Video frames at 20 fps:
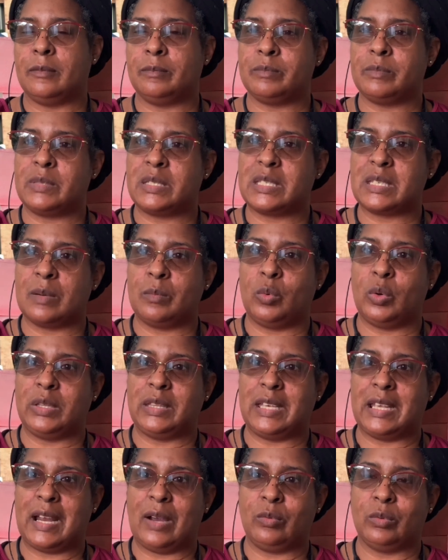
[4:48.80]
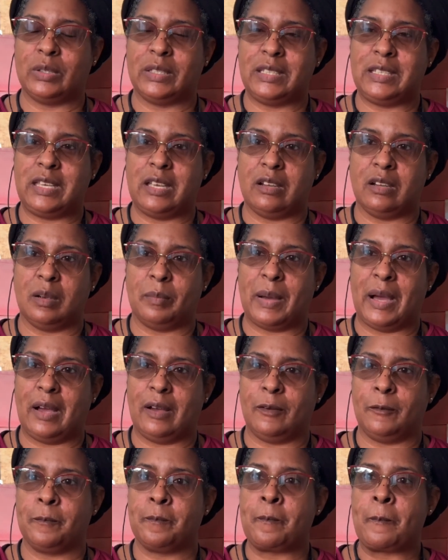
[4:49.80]
Someone that I really care
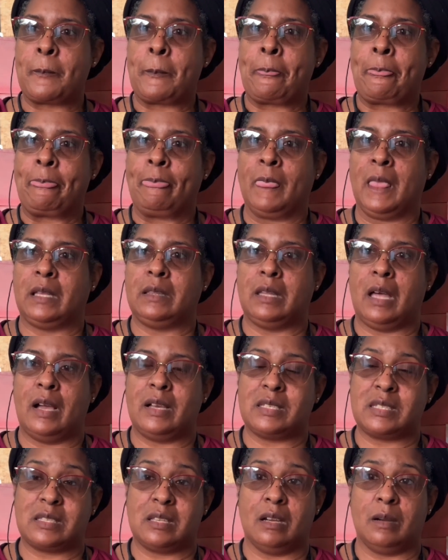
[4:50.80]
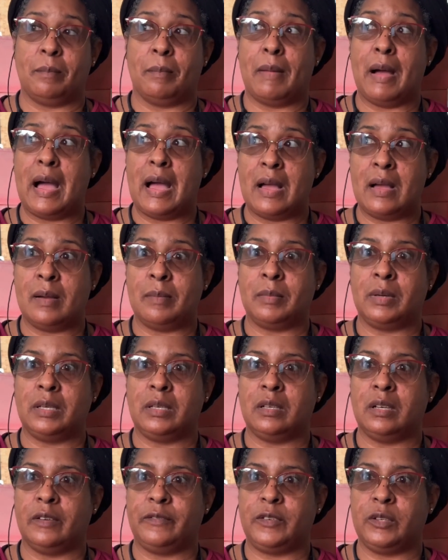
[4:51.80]
about lost their mom
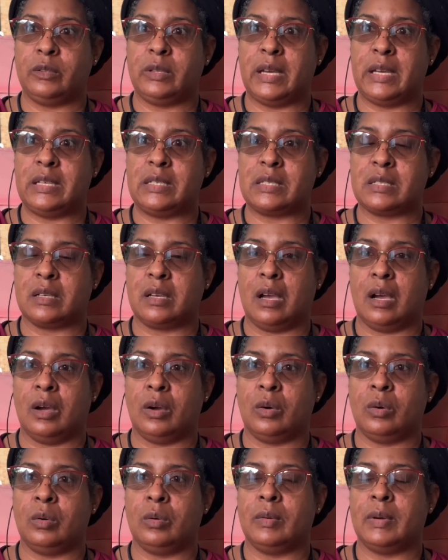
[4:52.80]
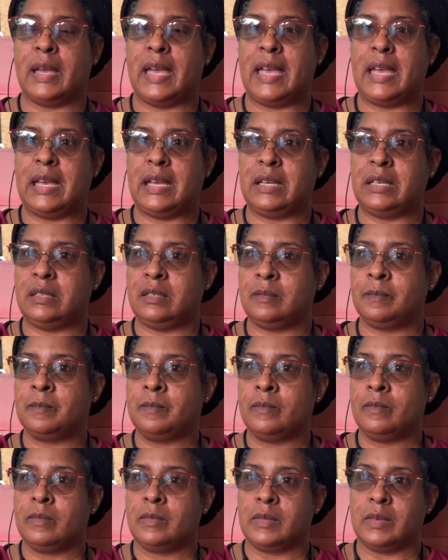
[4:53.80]
a few days ago, and
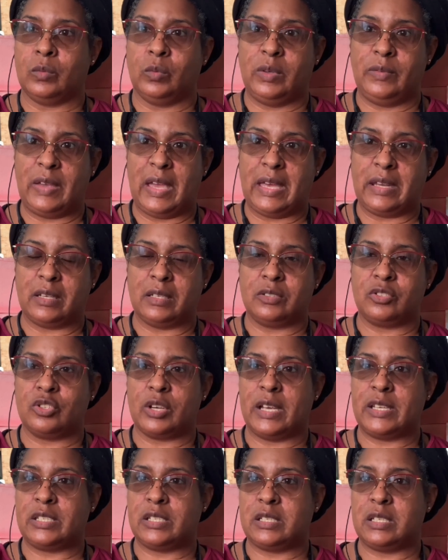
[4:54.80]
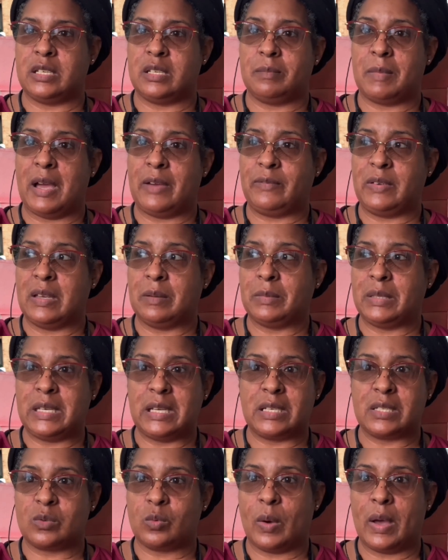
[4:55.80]
we've had a tragedy in my family
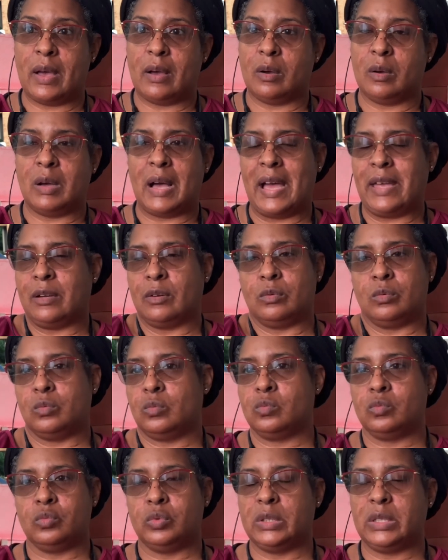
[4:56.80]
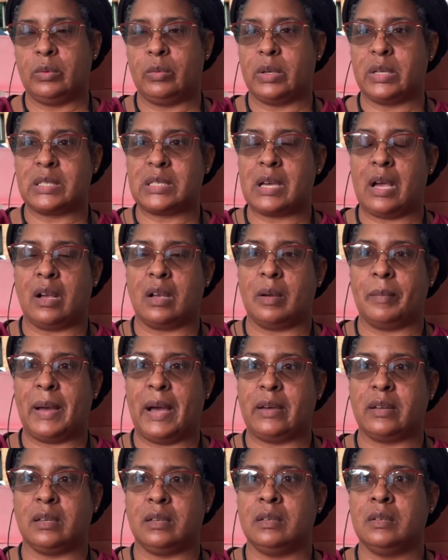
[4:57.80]
as well. I don't really want to talk
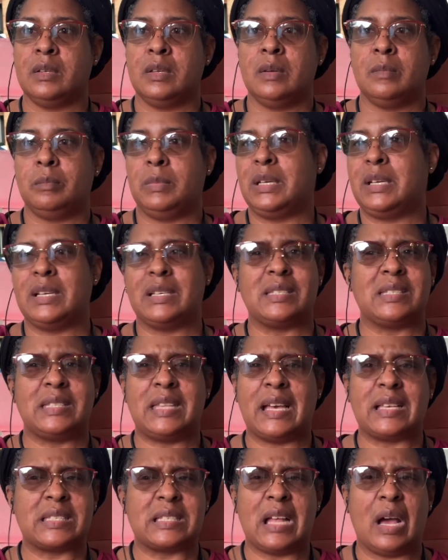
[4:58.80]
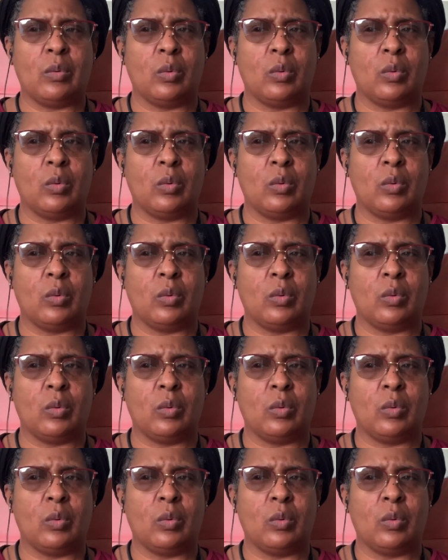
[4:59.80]
about it because that's not